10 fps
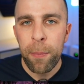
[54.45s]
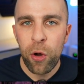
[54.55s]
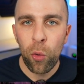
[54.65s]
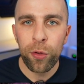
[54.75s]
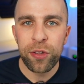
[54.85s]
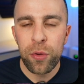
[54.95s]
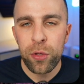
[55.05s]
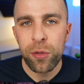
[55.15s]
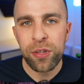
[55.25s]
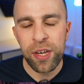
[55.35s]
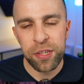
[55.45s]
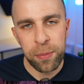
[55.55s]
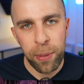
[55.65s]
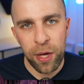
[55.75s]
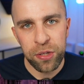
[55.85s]
but also use it as
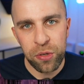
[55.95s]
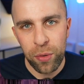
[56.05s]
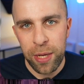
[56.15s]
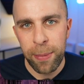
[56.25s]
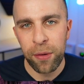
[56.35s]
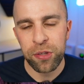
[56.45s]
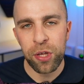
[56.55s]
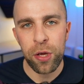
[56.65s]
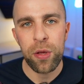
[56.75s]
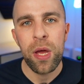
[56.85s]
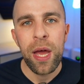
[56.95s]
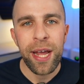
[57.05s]
a personal email too.